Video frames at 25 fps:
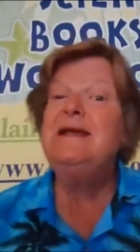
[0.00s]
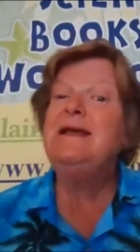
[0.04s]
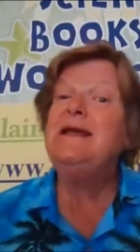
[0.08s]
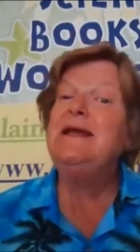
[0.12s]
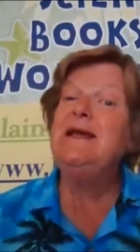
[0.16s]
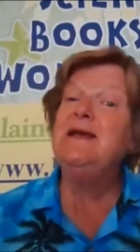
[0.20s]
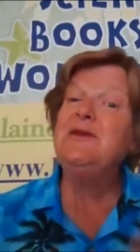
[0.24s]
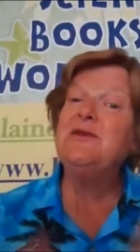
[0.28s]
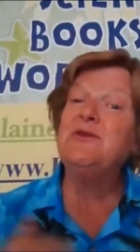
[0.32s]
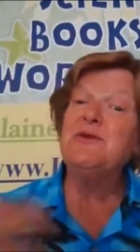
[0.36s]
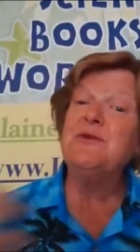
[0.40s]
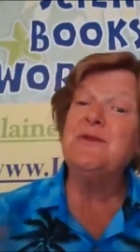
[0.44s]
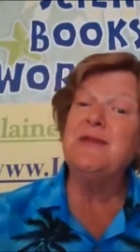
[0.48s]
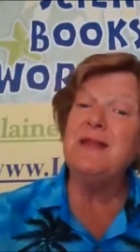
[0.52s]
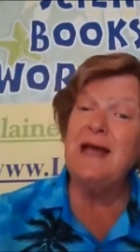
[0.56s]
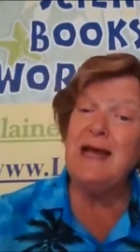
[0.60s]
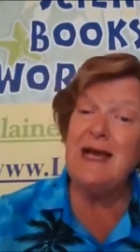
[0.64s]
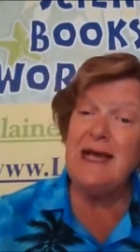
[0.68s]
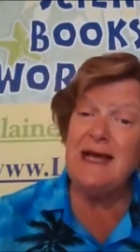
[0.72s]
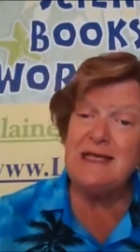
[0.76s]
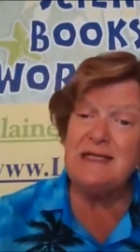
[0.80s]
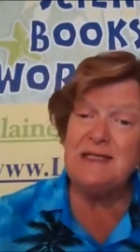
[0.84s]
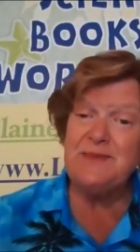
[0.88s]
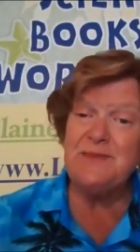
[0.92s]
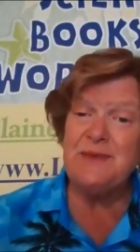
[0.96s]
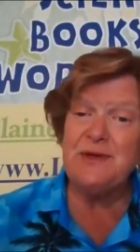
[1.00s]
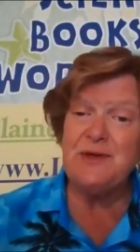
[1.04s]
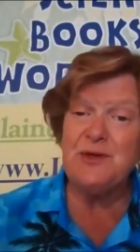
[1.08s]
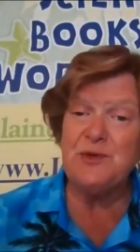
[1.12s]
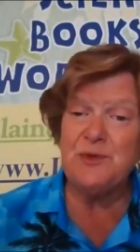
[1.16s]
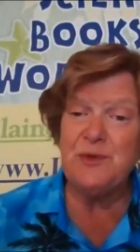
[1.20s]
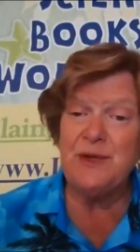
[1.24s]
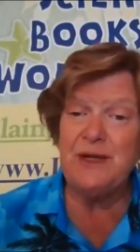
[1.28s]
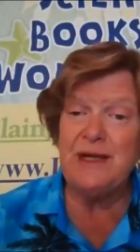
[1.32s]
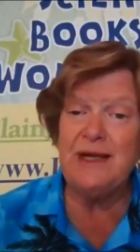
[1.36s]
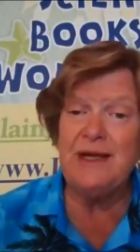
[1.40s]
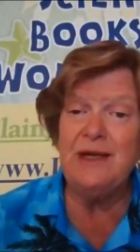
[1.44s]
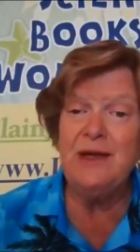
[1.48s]
either in the
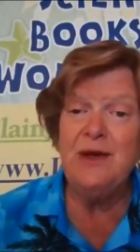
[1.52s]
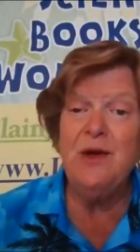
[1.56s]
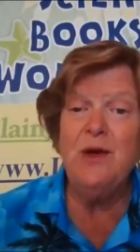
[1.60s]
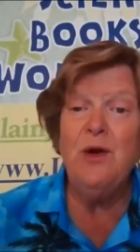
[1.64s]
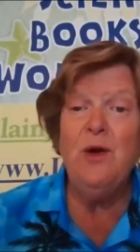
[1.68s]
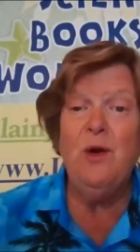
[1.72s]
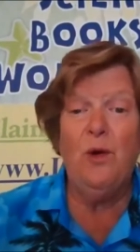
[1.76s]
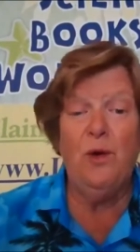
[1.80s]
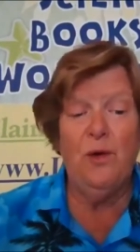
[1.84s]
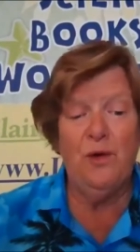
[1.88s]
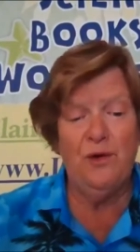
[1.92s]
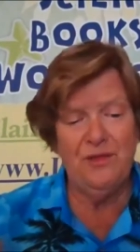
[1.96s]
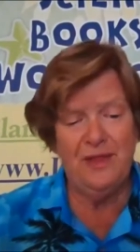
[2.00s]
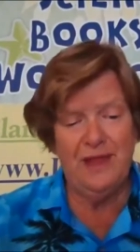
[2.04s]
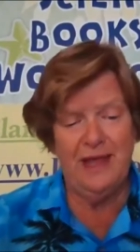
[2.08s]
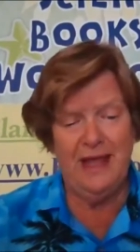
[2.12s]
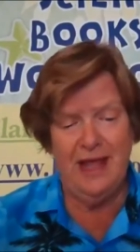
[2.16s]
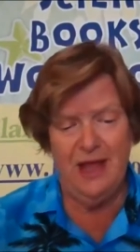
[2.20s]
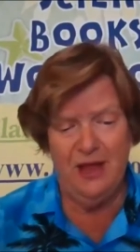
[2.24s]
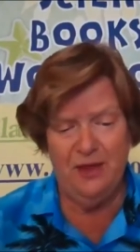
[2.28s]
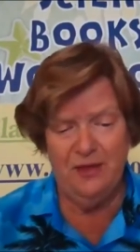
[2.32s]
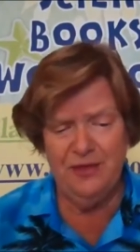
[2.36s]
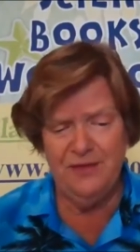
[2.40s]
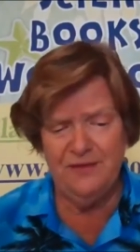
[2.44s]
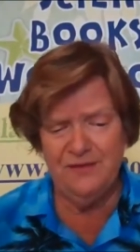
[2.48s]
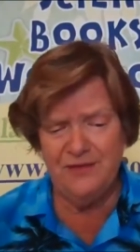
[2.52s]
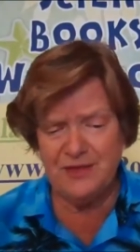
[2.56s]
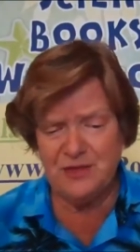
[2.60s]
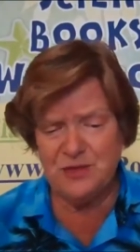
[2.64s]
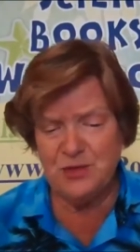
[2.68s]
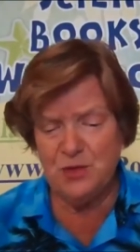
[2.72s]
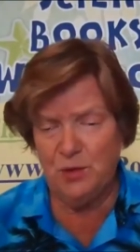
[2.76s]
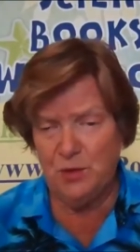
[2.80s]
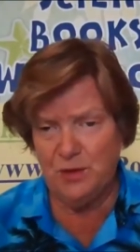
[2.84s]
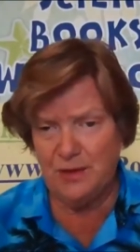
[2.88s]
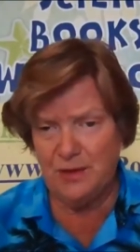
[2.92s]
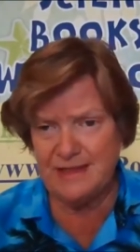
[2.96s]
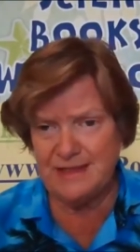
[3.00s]
husbandry or the health of the
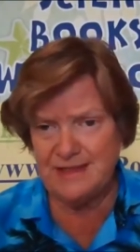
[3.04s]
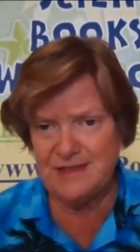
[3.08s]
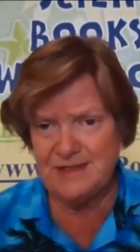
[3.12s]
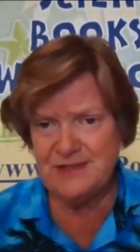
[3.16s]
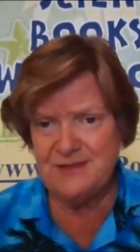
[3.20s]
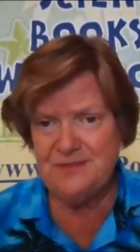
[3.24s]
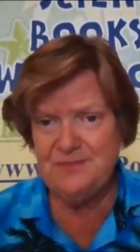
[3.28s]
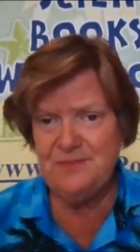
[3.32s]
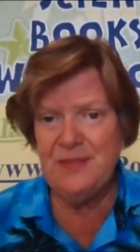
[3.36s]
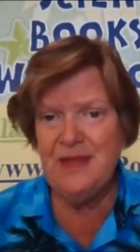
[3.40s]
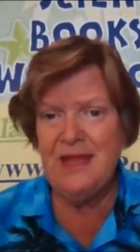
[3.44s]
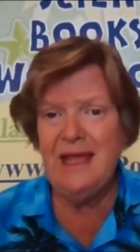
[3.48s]
tortoise.